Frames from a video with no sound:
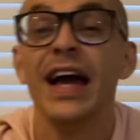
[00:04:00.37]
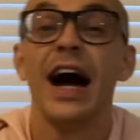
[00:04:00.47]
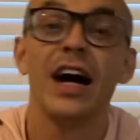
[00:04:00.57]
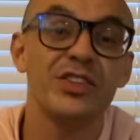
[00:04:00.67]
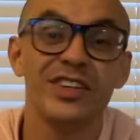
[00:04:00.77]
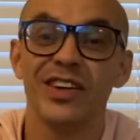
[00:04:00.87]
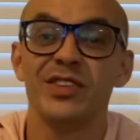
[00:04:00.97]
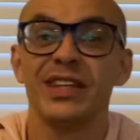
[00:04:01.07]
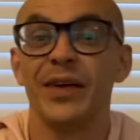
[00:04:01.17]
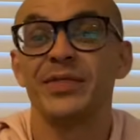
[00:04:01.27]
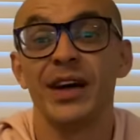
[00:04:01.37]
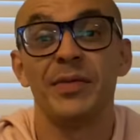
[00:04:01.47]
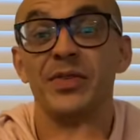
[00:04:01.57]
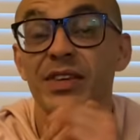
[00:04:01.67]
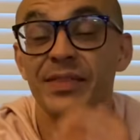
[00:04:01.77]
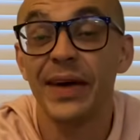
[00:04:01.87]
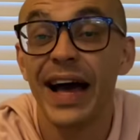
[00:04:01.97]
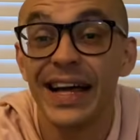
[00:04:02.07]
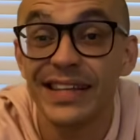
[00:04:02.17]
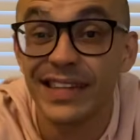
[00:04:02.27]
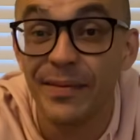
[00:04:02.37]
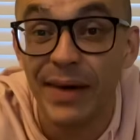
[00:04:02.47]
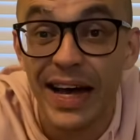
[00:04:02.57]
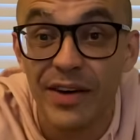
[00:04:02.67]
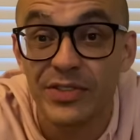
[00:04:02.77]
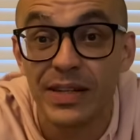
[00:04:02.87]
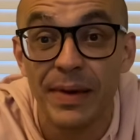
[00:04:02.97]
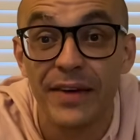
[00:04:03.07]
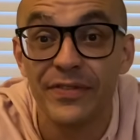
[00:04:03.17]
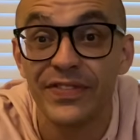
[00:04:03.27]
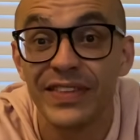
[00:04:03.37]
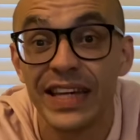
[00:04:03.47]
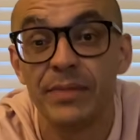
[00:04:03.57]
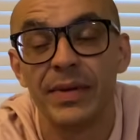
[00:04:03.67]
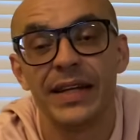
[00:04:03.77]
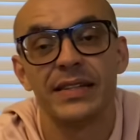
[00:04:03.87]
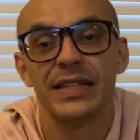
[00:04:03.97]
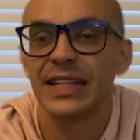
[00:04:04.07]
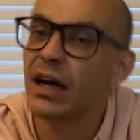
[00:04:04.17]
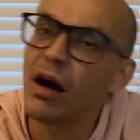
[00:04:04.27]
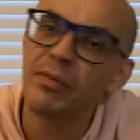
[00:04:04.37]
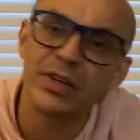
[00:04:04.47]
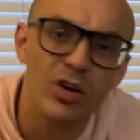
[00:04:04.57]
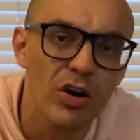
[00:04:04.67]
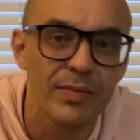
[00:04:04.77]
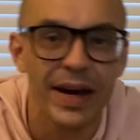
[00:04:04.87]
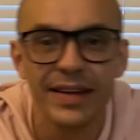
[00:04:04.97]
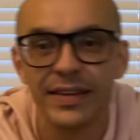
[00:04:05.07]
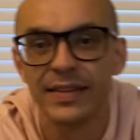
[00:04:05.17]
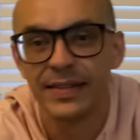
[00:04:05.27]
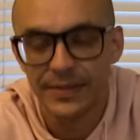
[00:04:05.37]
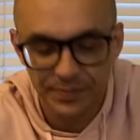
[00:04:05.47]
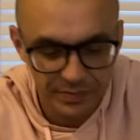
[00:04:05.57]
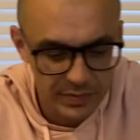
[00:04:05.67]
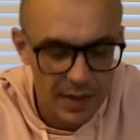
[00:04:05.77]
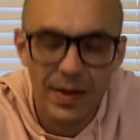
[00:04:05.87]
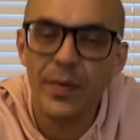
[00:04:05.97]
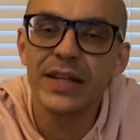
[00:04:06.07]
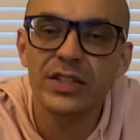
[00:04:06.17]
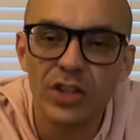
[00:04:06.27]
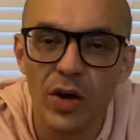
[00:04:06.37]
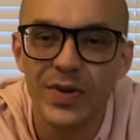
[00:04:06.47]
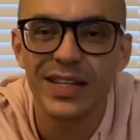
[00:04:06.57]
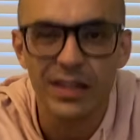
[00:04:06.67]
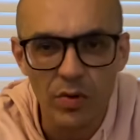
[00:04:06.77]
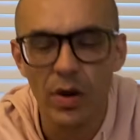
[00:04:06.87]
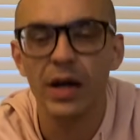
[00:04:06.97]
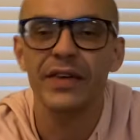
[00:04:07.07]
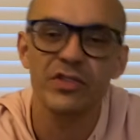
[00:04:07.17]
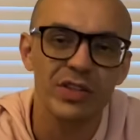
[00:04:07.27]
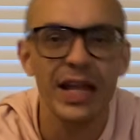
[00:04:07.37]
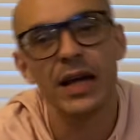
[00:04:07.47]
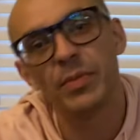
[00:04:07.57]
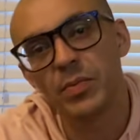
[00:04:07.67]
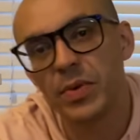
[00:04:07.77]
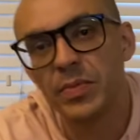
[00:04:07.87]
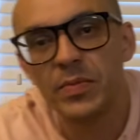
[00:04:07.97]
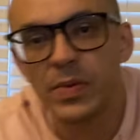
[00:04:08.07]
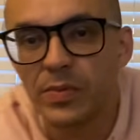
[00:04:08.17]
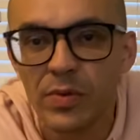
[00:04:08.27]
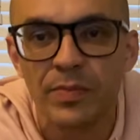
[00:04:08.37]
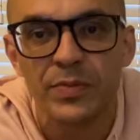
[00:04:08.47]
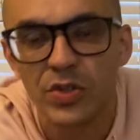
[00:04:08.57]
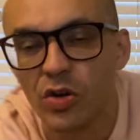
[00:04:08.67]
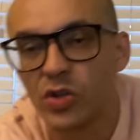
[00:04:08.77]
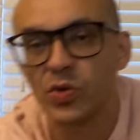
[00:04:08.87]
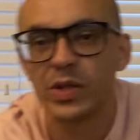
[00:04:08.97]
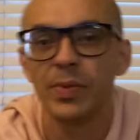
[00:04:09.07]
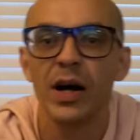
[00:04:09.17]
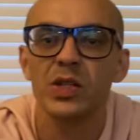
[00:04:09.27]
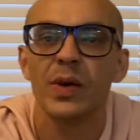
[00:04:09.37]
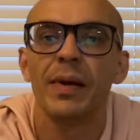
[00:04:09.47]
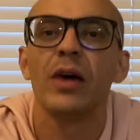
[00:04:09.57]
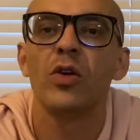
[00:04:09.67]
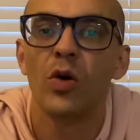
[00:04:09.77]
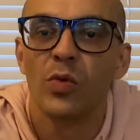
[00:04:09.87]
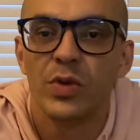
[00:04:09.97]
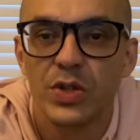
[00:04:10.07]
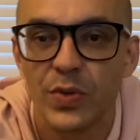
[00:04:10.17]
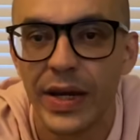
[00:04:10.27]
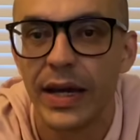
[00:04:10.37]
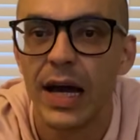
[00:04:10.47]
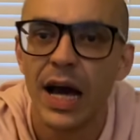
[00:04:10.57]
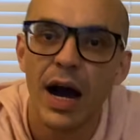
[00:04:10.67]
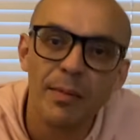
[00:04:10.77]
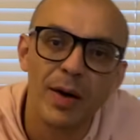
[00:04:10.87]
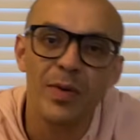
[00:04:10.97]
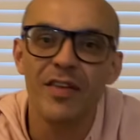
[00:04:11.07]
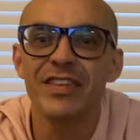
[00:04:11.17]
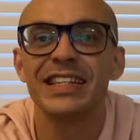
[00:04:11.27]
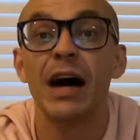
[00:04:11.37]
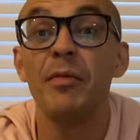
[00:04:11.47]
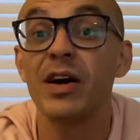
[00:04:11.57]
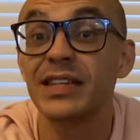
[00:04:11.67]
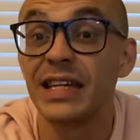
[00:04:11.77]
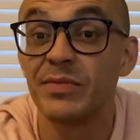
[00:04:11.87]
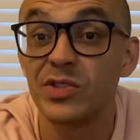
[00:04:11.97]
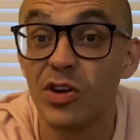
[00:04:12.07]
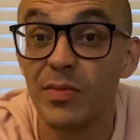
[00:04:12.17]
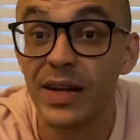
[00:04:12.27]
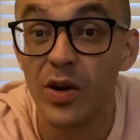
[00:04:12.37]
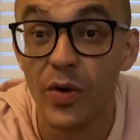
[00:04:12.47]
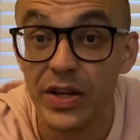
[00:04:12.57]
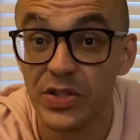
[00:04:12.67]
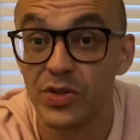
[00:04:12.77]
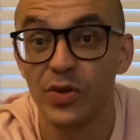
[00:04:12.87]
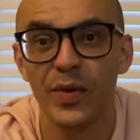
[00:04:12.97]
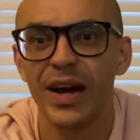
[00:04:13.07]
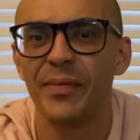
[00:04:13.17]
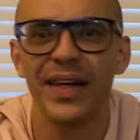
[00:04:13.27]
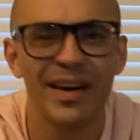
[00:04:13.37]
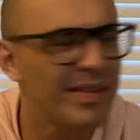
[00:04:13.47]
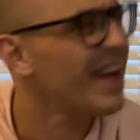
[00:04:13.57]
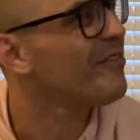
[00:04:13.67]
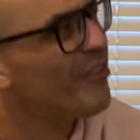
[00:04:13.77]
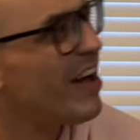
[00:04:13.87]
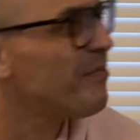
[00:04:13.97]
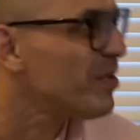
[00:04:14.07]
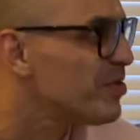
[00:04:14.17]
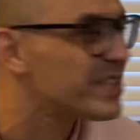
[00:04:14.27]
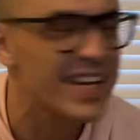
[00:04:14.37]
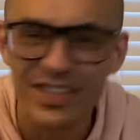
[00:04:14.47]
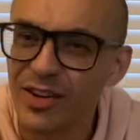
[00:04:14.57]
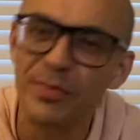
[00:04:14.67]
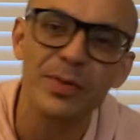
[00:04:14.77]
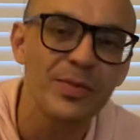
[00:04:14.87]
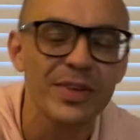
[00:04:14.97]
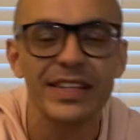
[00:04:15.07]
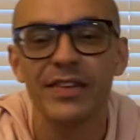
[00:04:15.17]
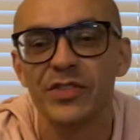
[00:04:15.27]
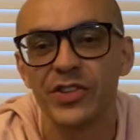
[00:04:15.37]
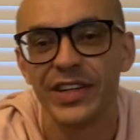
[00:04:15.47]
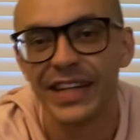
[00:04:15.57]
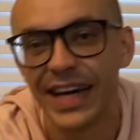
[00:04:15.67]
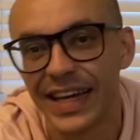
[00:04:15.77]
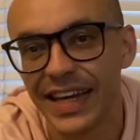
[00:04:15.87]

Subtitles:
I should have known something was up. We were outside my house in about 15 minutes. He's like, come, let's go, man. I'm like, where's the dough? He's like, don't worry, I'll give it to you later. Boom, boom, boom, boom, boom. Just got to sort his parcel. I'm like, cool, sweet. I'm like, where is it? I'm asking him so many questions on the way up there. I'm like, 5 bills, it's a lot of all this other shit now,